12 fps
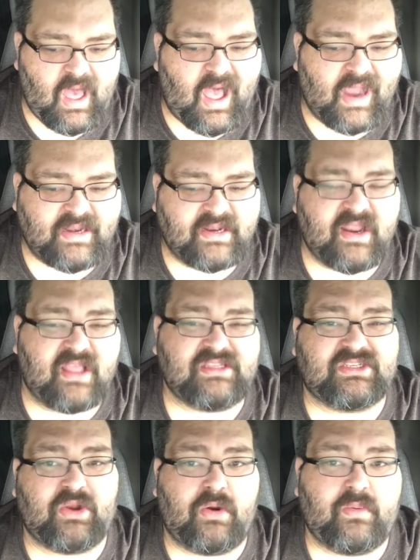I did not
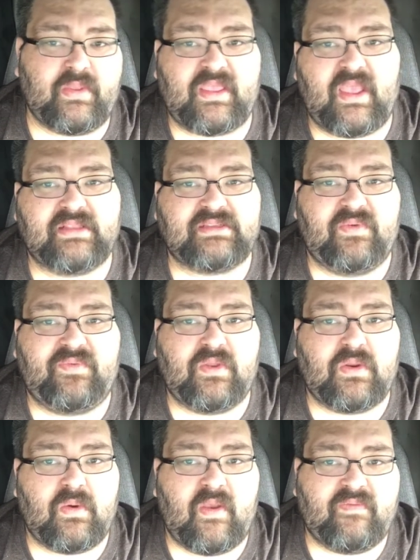start with that, so if you
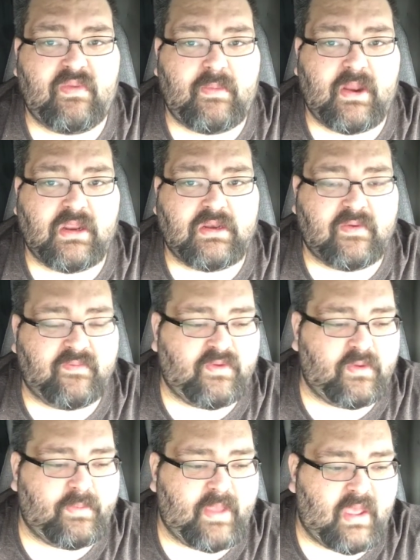don't have the money, don't
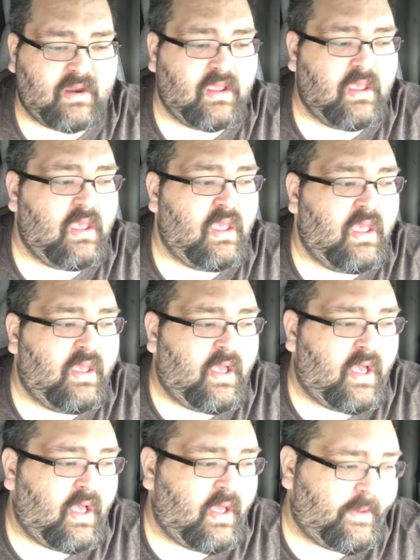feel bad.
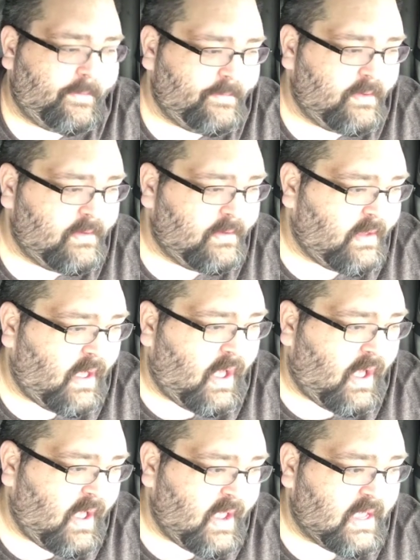
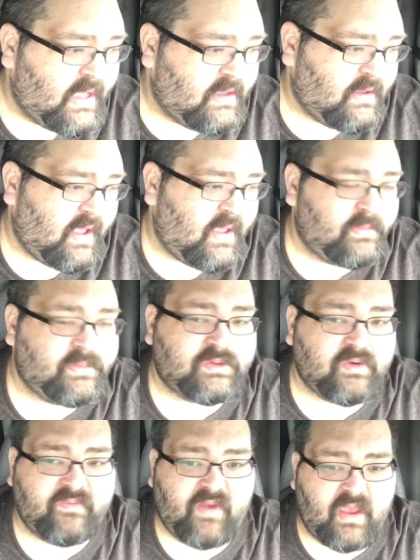I am
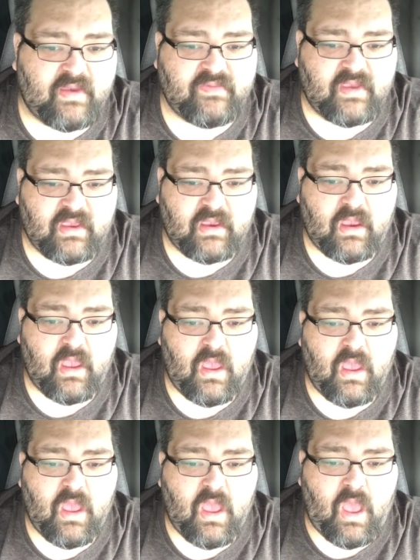surviving
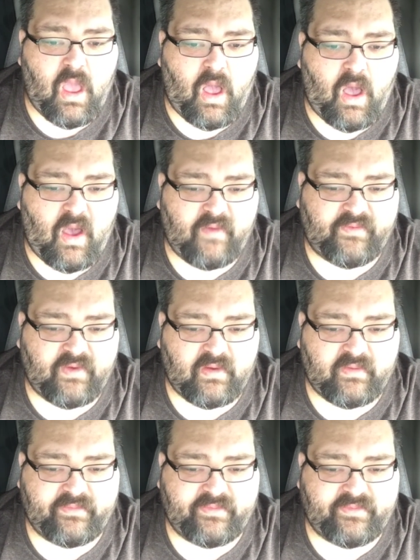off
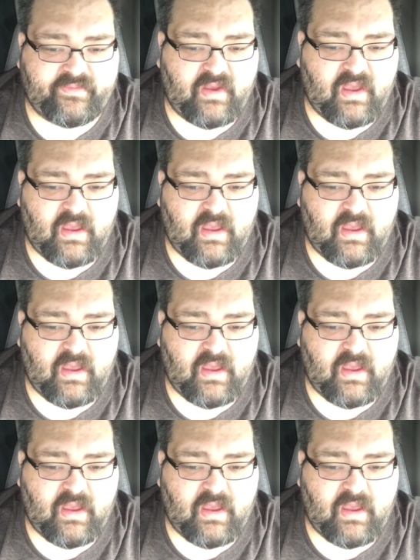of